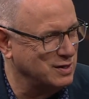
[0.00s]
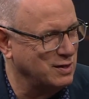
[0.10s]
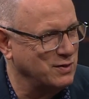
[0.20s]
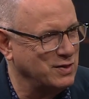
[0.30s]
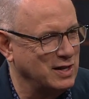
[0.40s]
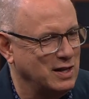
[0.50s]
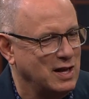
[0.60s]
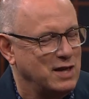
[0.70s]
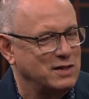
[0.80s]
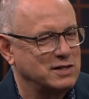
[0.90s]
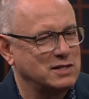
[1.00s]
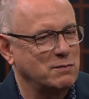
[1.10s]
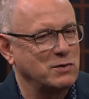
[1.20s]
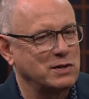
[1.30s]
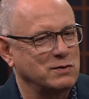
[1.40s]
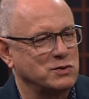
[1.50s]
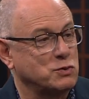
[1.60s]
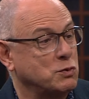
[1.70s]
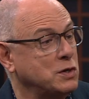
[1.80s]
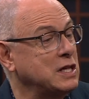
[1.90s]
you know, that, that someone that was
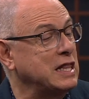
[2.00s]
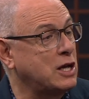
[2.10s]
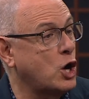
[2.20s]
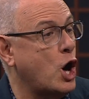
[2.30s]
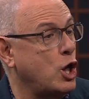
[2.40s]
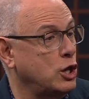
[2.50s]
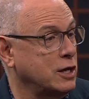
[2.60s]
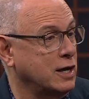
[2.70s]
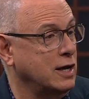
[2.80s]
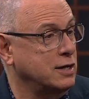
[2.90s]
really calling